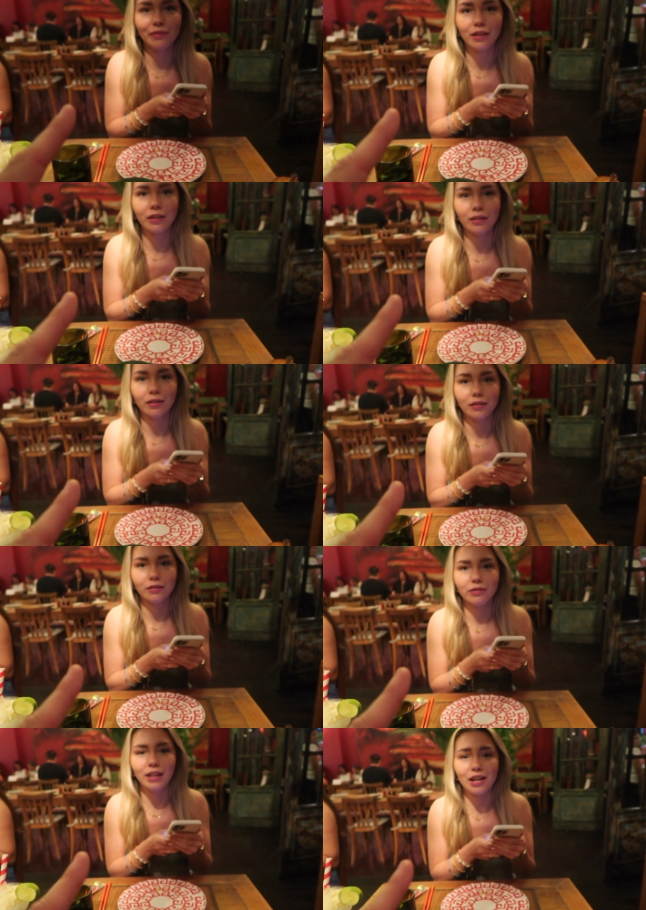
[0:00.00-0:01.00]
right this time.
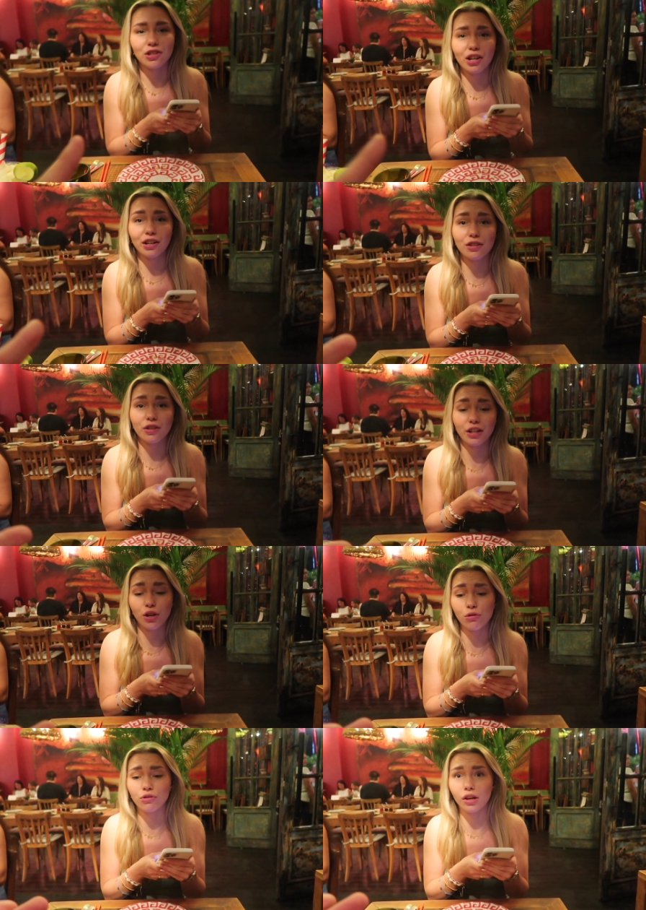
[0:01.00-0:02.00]
Yes, satay. It
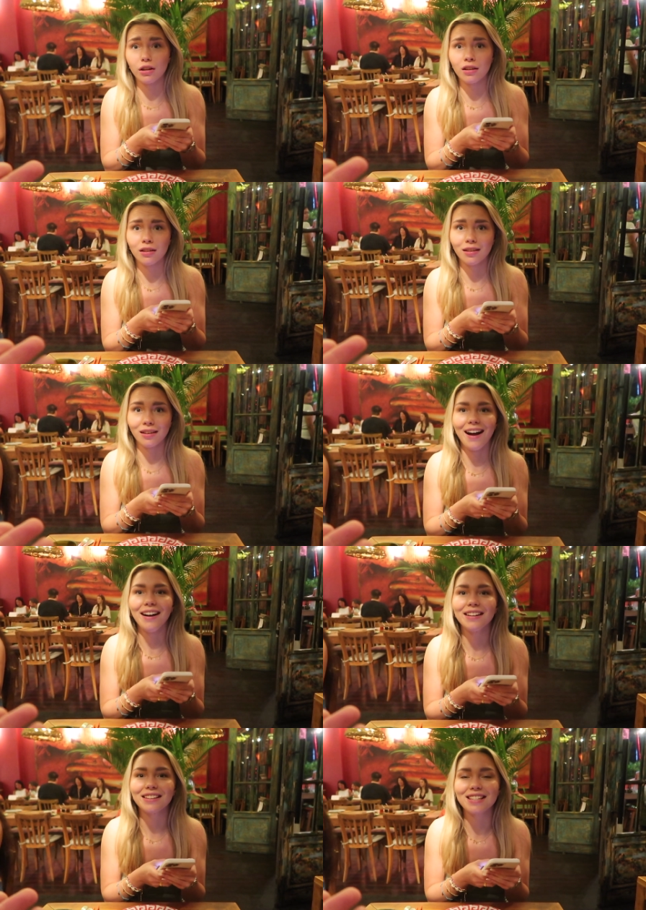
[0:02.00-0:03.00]
is satay, right?
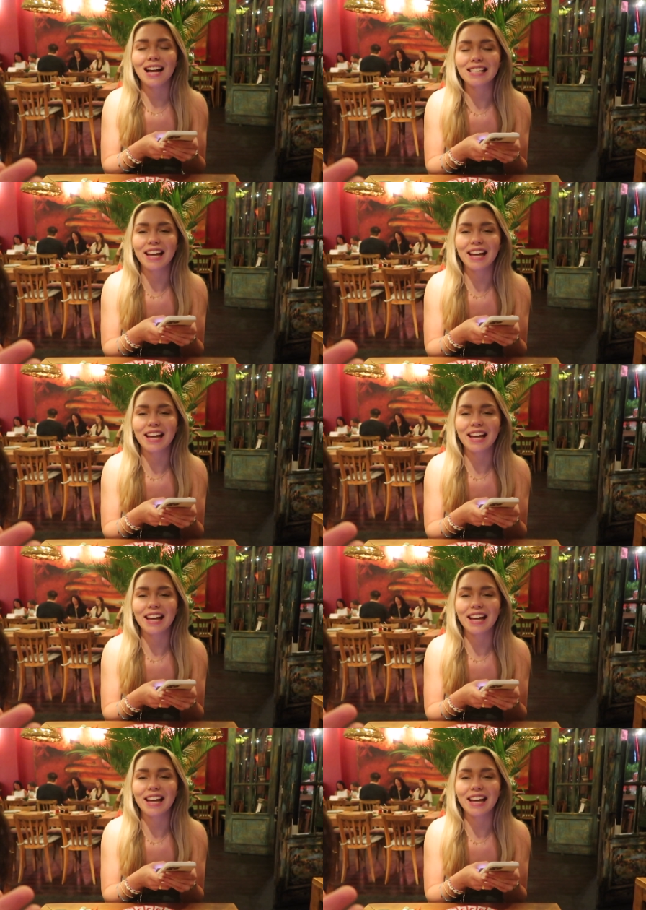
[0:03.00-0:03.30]
Satay. Satay,